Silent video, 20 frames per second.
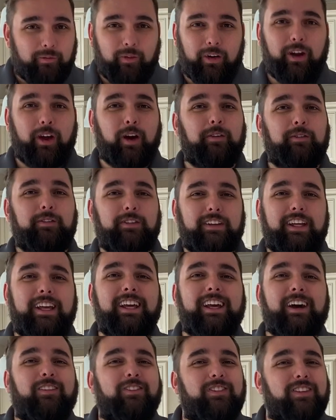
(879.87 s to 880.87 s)
We hope,
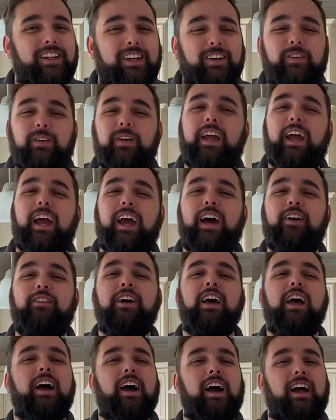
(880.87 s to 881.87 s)
hopefully we have
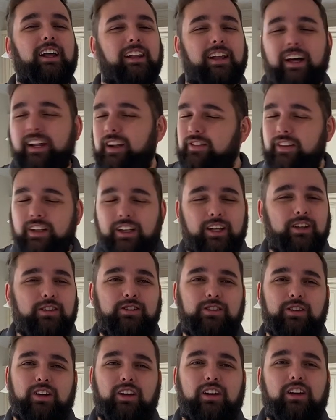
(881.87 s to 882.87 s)
a lot of videos
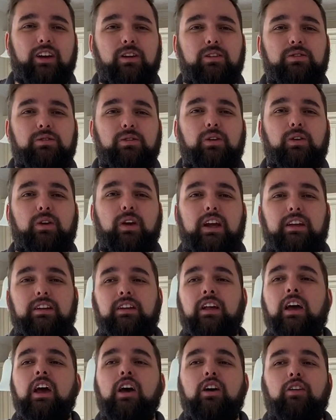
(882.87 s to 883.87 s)
you could go through and